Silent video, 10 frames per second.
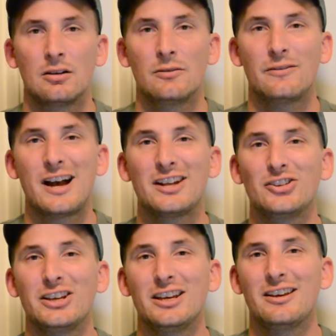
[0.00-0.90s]

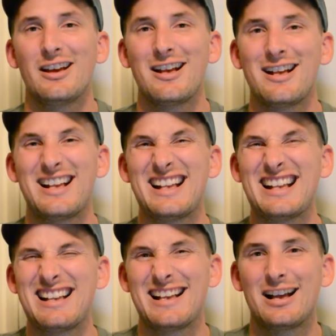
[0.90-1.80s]
Finally,
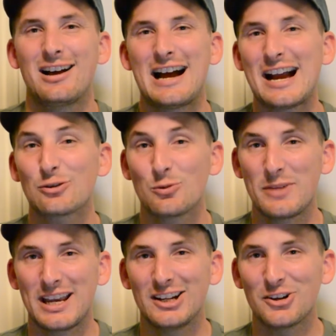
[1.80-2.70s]
I
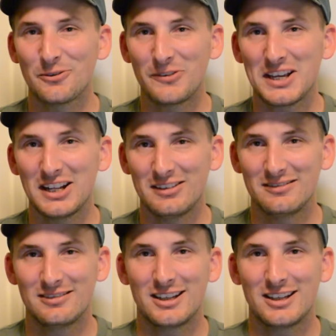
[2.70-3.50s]
remain undefeated